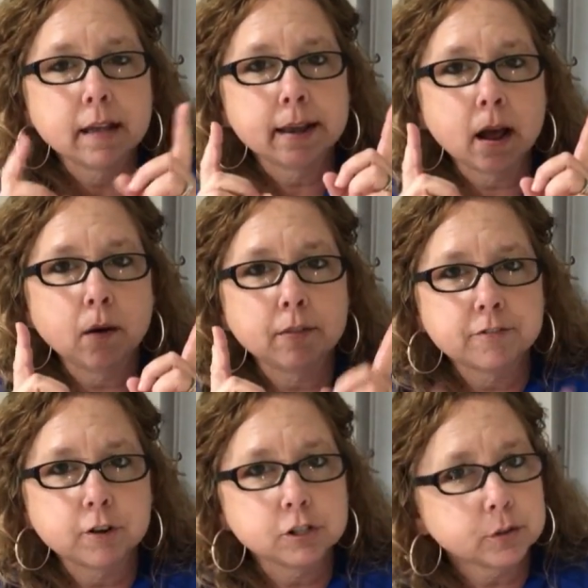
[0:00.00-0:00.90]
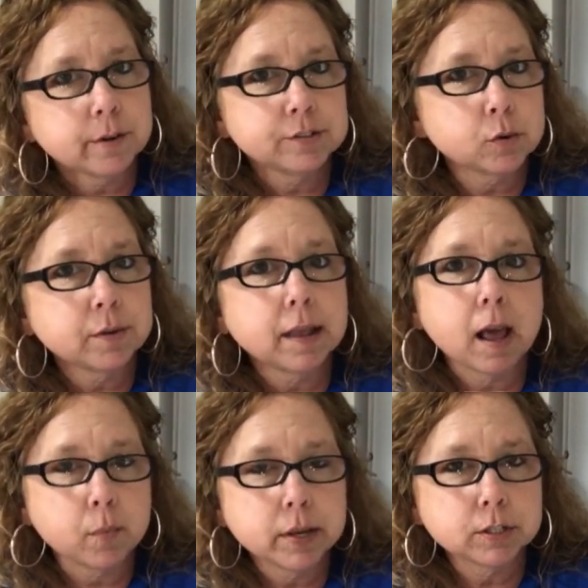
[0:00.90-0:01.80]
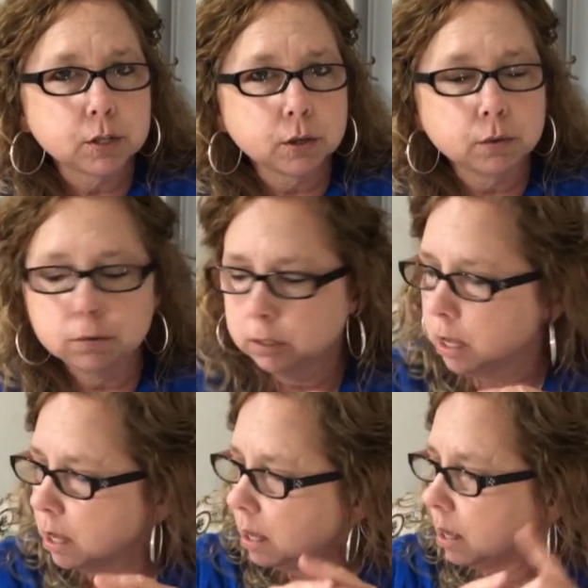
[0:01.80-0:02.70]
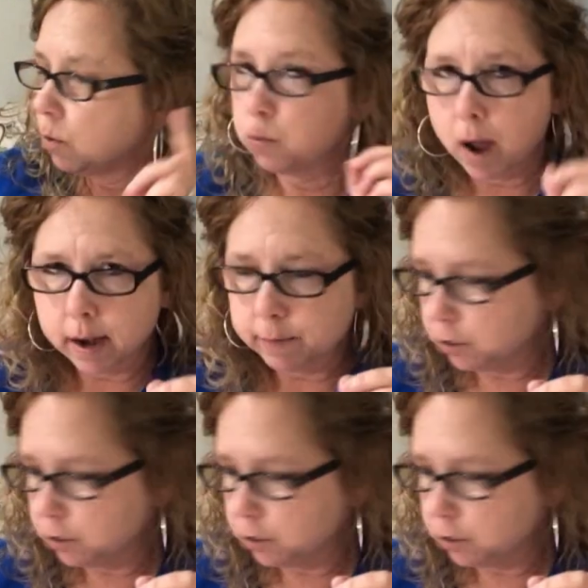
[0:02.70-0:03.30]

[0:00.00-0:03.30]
Now, the first thrift store that I went to, right up the